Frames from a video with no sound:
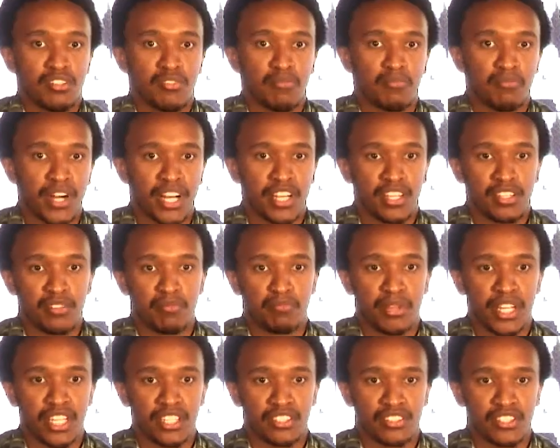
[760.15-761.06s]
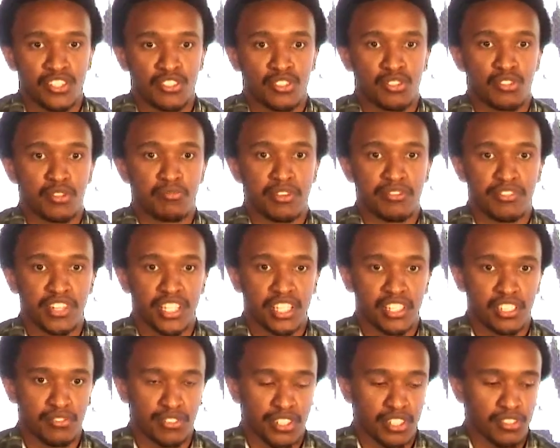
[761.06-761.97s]
my play session would be very
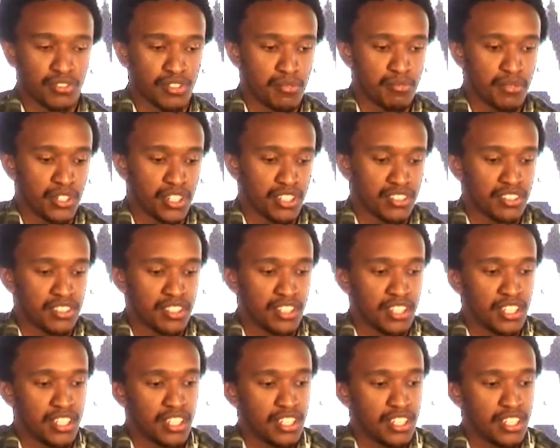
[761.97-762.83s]
different from yours.